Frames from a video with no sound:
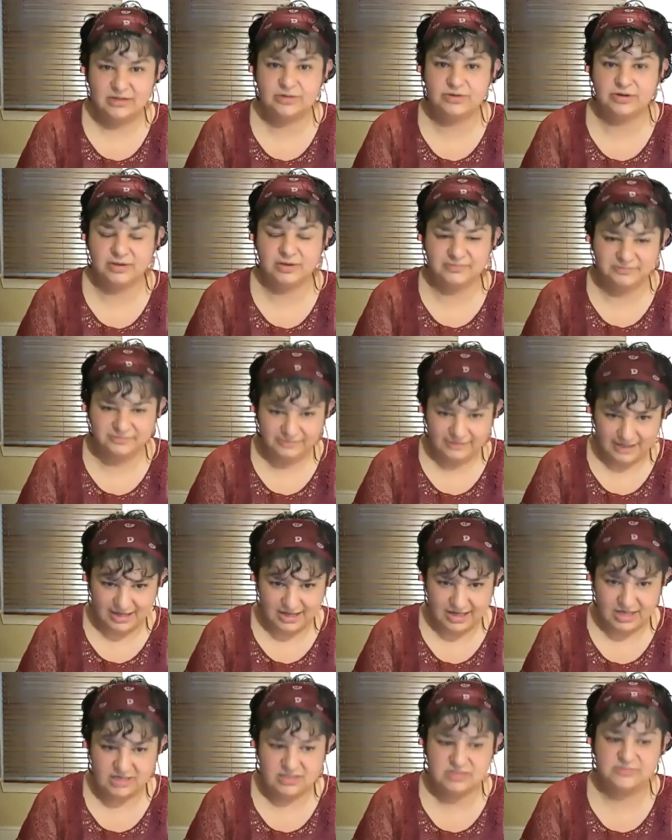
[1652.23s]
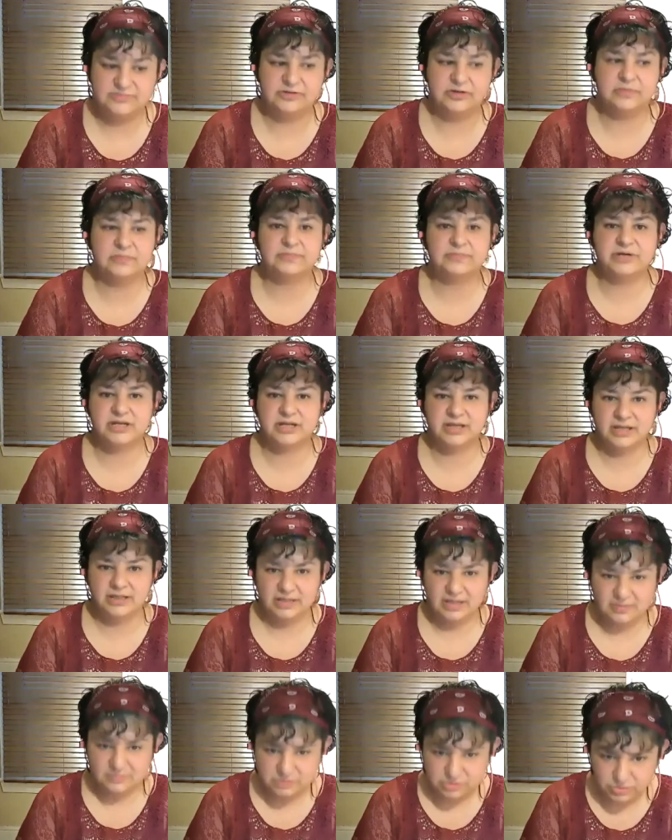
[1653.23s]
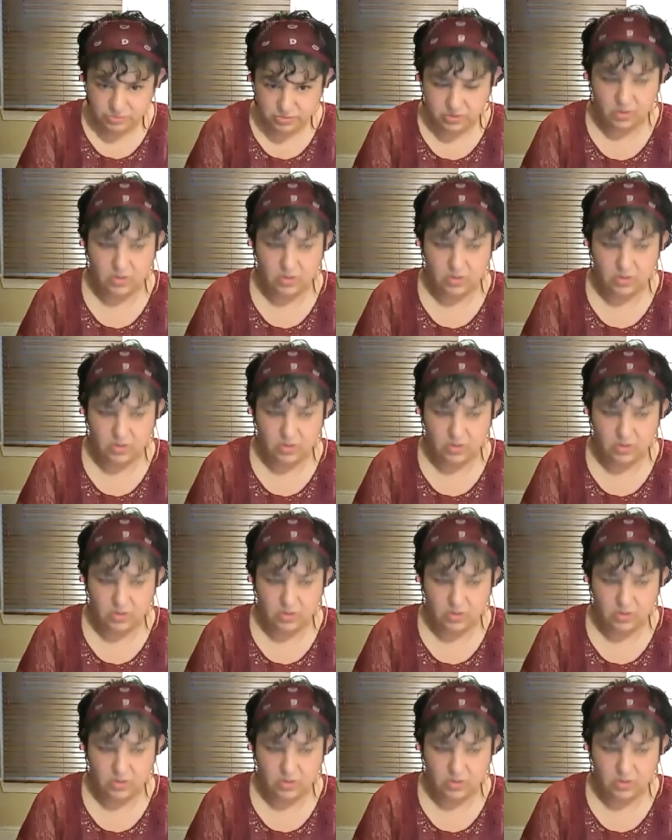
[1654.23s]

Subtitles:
Growing flies from bringing them to